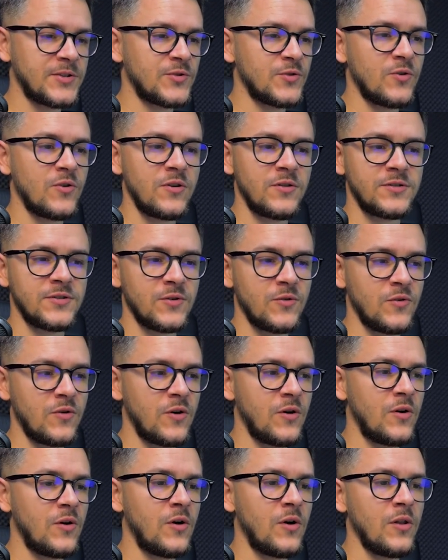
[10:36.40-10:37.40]
store. So
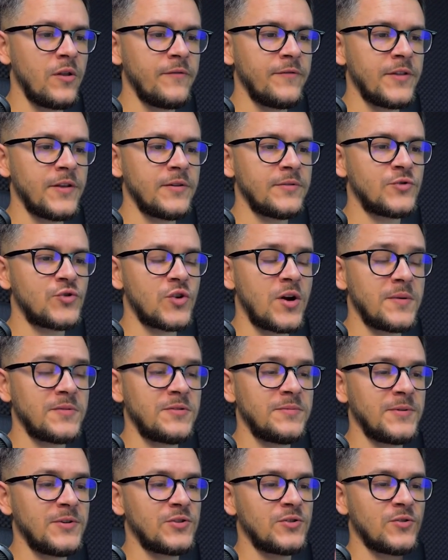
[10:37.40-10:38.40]
all of the
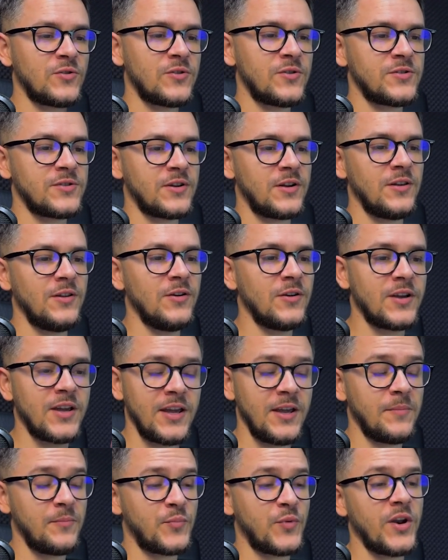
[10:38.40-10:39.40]
dropshipping stores are
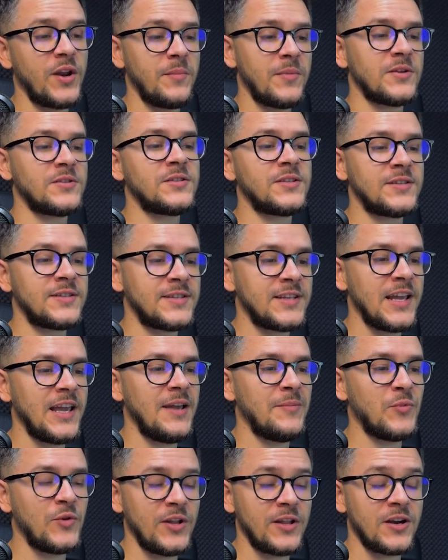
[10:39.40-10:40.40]
looking pretty much the
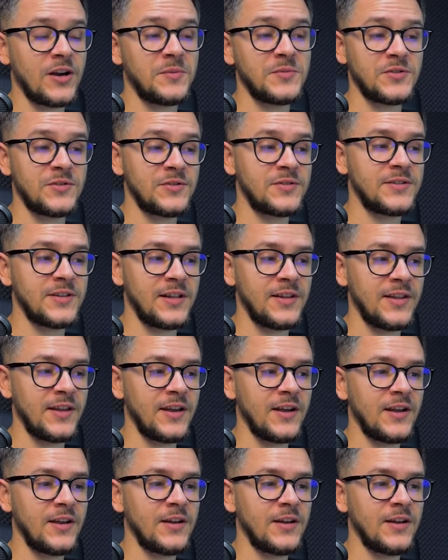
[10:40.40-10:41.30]
same when it comes to selling a